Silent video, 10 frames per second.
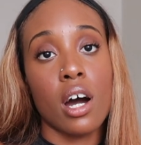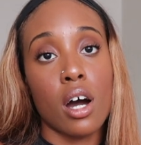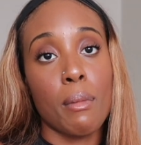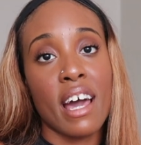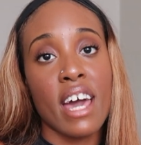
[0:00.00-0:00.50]

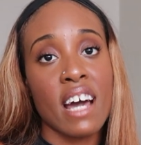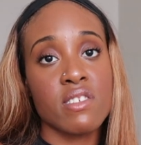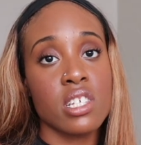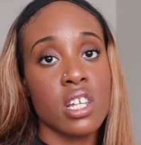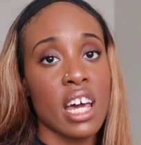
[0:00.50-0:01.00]
I have
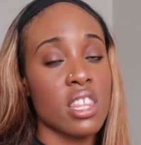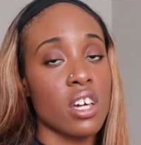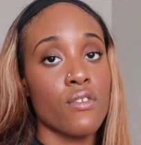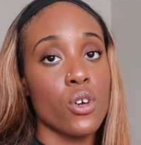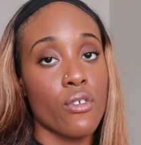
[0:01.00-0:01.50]
seen, I think,
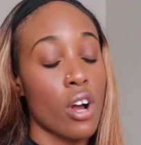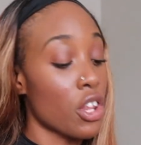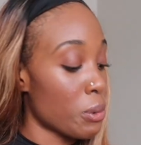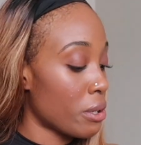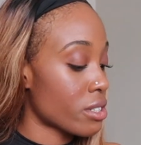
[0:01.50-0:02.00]
a few of her
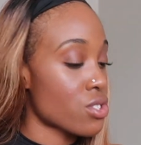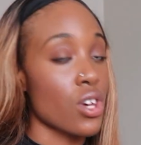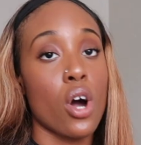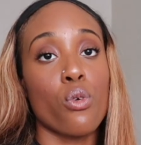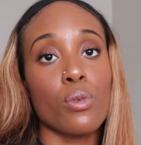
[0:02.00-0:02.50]
other books,
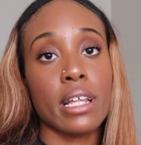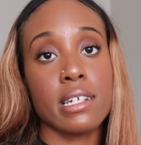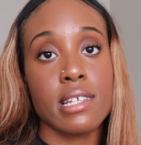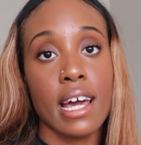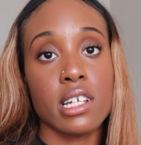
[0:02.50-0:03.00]
so really
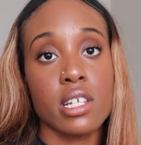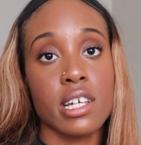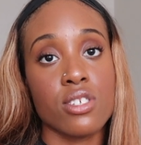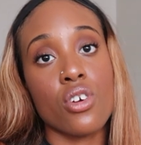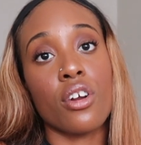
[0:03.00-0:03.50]
excited to
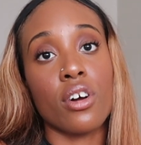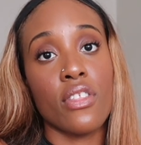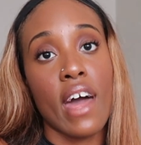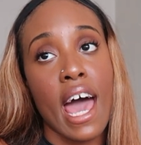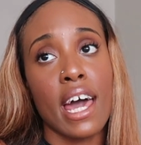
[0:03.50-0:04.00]
get started
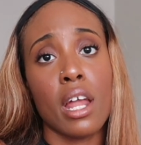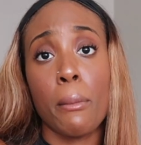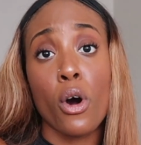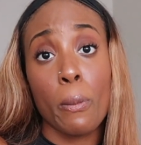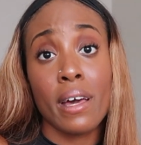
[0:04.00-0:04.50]
on that, and
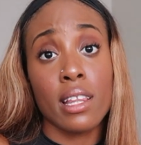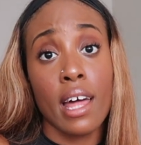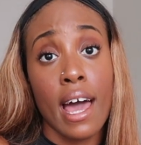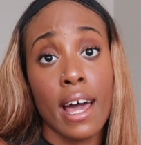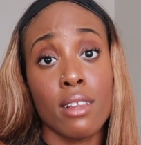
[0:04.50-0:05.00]
I'm hoping
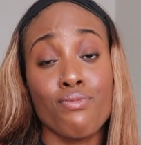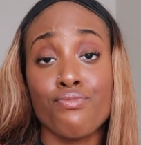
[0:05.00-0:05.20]
that